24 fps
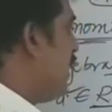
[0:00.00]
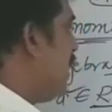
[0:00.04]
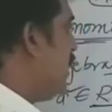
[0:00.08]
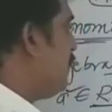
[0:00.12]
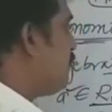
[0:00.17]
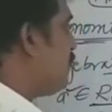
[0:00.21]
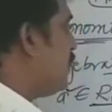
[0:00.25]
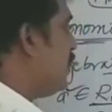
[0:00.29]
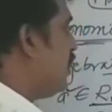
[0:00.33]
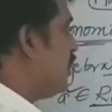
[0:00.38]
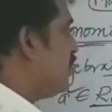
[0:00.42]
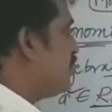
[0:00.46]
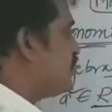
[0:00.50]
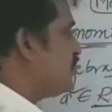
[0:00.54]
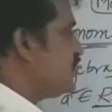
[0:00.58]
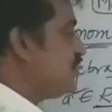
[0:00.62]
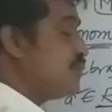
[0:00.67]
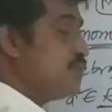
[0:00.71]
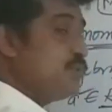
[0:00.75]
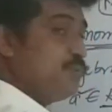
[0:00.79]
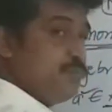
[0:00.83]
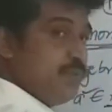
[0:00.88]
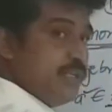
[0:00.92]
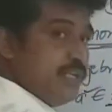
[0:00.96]
a
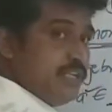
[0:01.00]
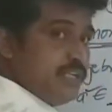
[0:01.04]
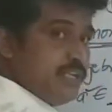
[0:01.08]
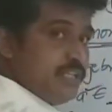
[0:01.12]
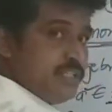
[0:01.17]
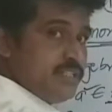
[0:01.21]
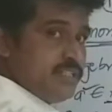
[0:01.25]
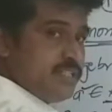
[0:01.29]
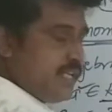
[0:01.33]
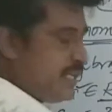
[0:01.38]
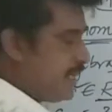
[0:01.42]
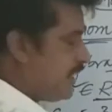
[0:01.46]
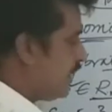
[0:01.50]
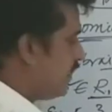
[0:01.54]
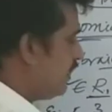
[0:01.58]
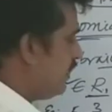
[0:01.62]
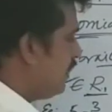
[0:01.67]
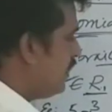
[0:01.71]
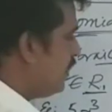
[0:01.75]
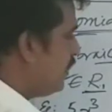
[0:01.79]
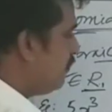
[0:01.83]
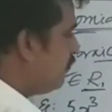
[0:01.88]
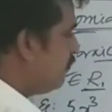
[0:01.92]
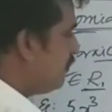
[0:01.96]
positive integer.
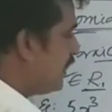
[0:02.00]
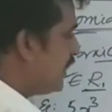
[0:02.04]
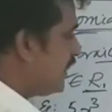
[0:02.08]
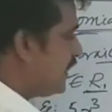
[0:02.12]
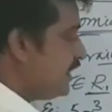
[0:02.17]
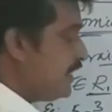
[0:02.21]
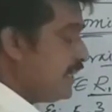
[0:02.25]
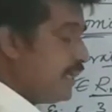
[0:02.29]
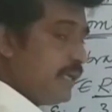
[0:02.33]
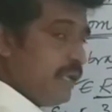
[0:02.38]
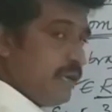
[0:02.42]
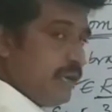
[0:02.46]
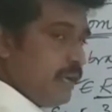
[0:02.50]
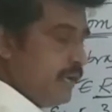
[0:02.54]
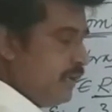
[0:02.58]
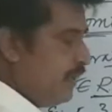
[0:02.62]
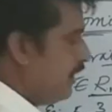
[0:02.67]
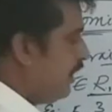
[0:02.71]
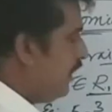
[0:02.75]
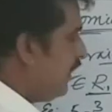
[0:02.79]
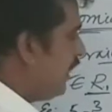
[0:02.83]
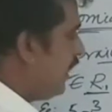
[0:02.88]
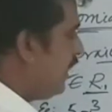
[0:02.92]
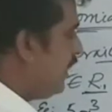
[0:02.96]
But here
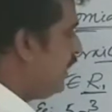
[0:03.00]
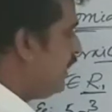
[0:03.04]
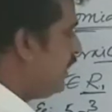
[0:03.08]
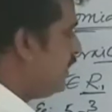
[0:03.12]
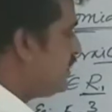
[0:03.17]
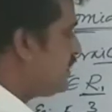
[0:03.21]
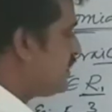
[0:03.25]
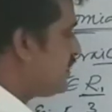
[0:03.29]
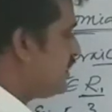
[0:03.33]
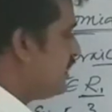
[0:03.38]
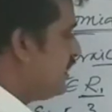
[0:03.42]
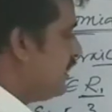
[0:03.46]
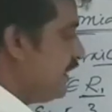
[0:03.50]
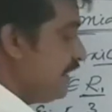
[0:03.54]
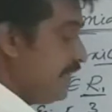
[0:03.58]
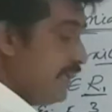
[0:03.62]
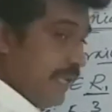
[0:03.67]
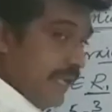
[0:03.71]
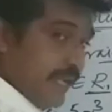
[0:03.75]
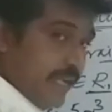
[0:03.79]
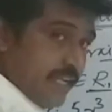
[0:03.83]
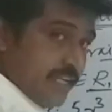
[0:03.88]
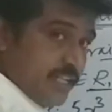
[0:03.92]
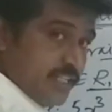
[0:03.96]
n is
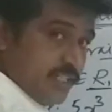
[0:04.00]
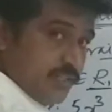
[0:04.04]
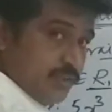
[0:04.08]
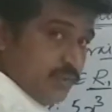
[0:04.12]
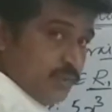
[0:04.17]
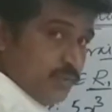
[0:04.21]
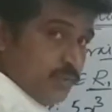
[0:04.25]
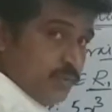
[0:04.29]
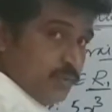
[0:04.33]
negative.